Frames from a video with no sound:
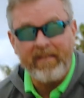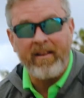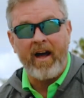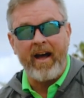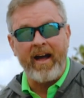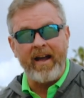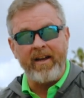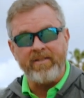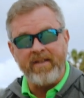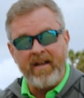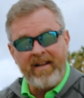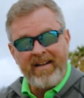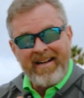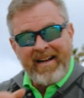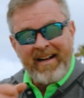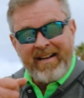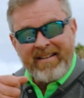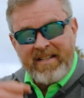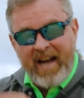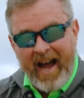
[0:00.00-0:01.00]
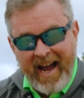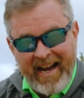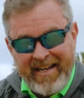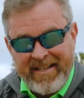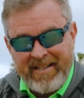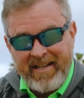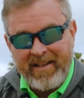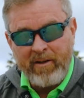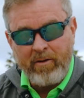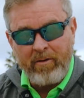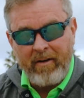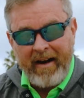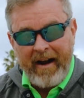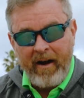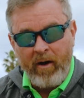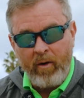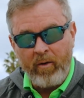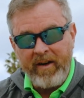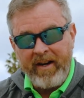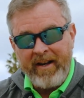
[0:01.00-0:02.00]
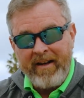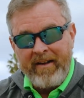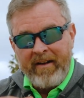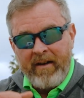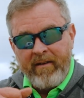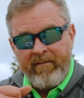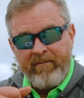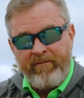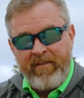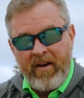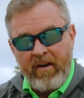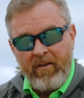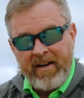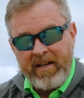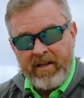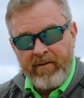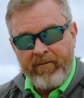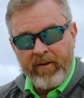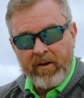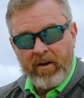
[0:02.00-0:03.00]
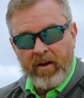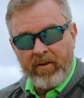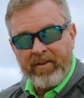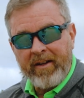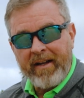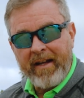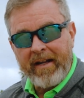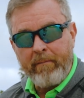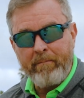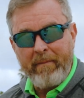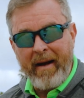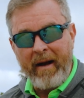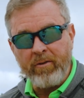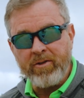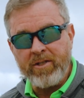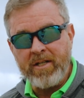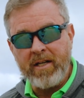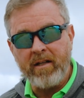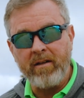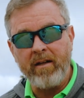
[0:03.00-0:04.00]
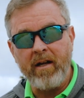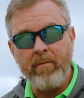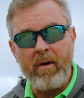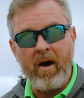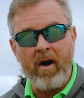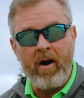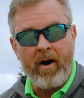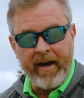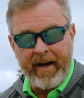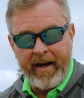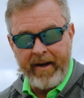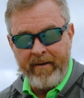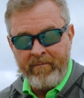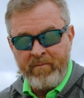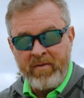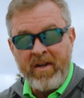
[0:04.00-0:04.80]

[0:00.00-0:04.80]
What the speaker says: lies, tight to the ground, very difficult to get a bouncy club on it.